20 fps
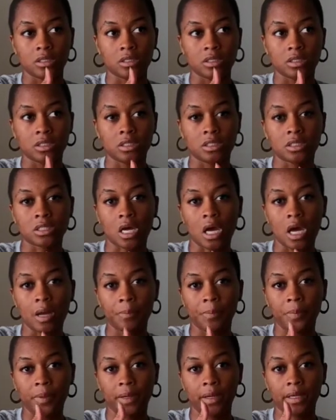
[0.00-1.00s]

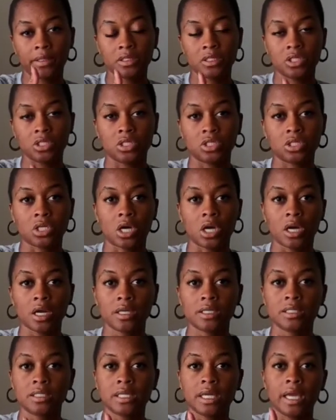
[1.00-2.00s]
stop and
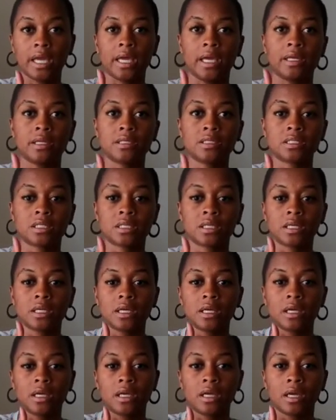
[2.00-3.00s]
start and
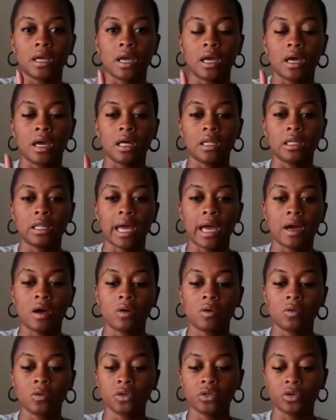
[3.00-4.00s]

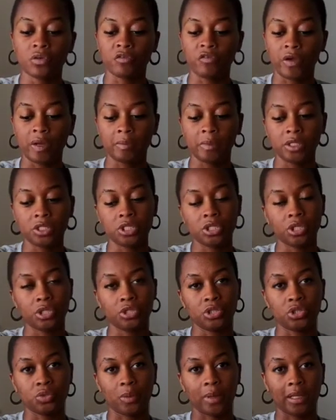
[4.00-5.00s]
allow your family to
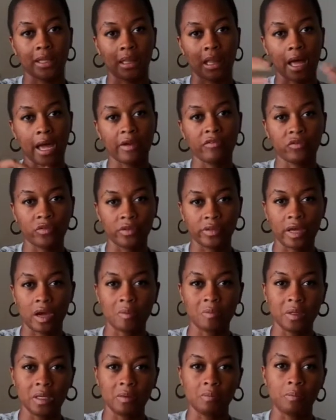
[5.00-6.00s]
enjoy life without
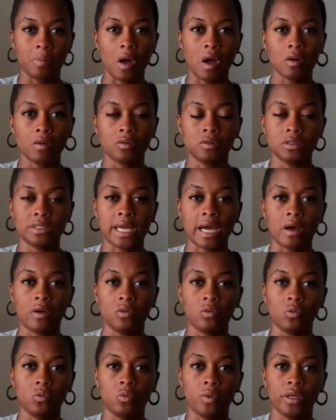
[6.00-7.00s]
being boggled down
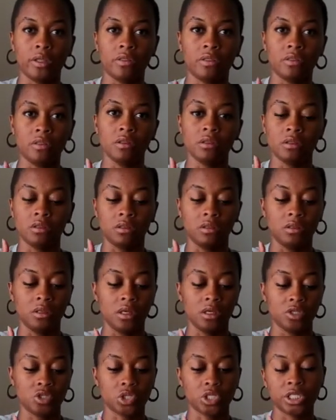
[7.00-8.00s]
with
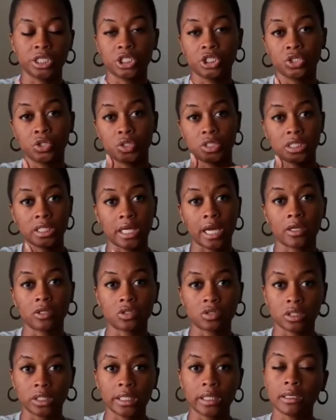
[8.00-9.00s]
the traditional
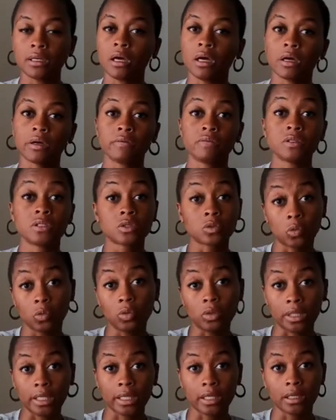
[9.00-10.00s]
scheduling of
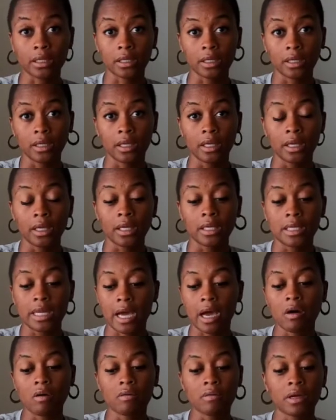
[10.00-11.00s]
schooling.
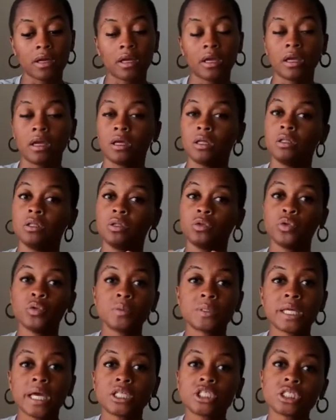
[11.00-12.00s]
Now, loop
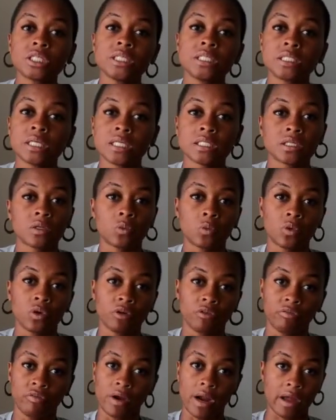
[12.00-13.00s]
scheduling doesn't
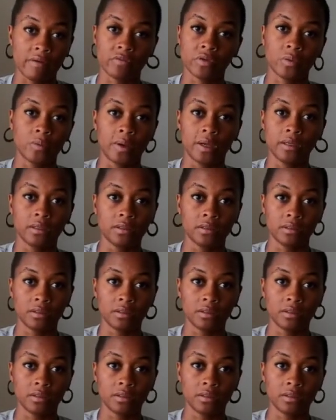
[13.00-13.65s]
work for everyone,